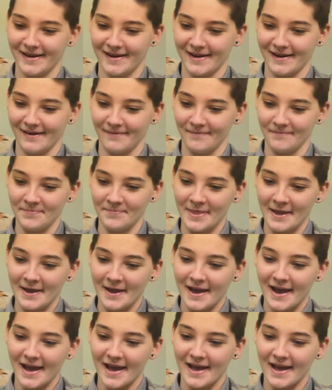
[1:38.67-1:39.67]
Um,
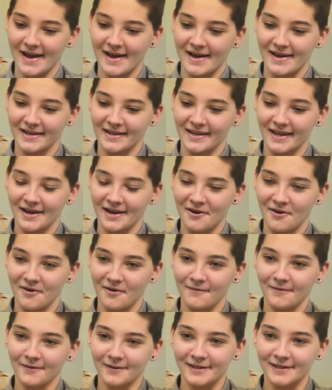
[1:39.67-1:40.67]
and that
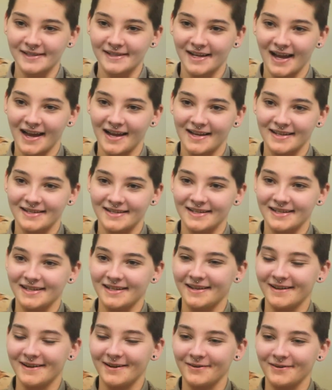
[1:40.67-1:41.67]
oversized
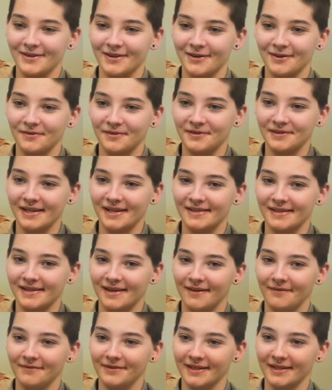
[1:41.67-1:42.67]
ego, that oversized
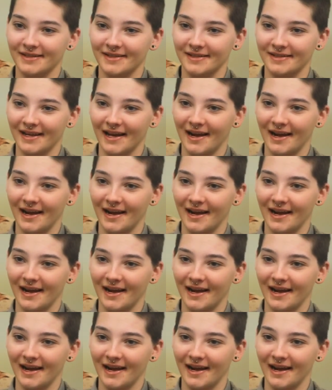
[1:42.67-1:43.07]
confidence is